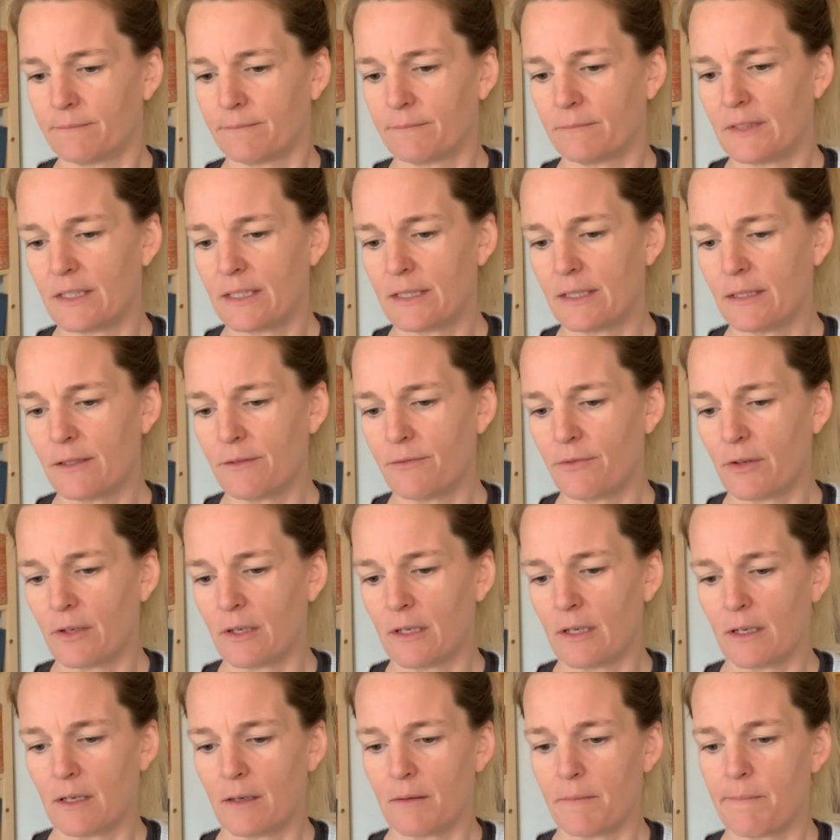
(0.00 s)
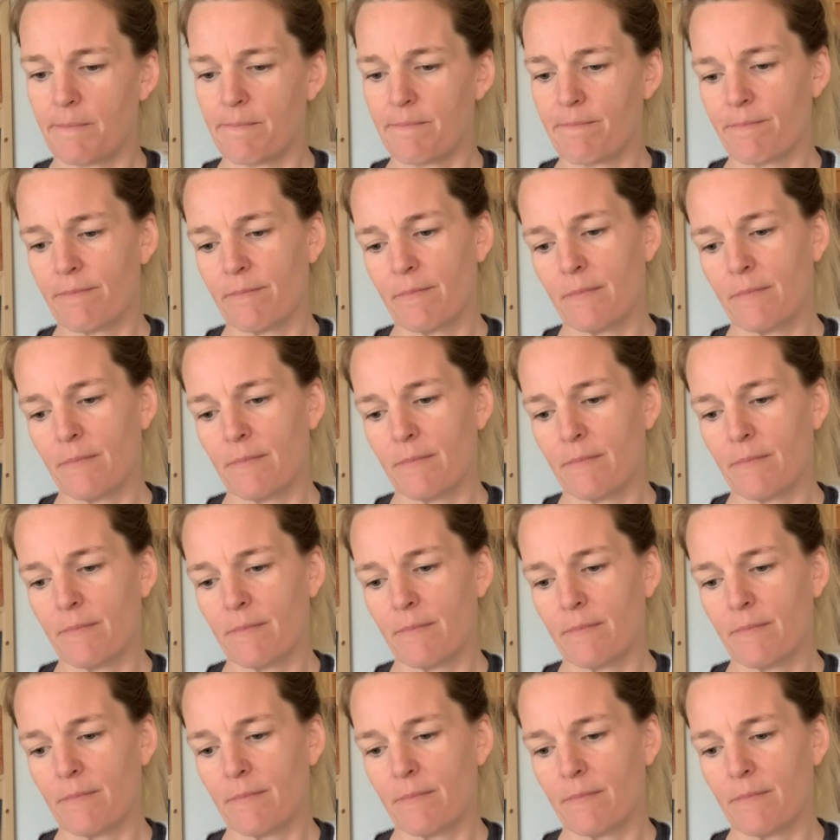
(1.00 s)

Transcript: This is from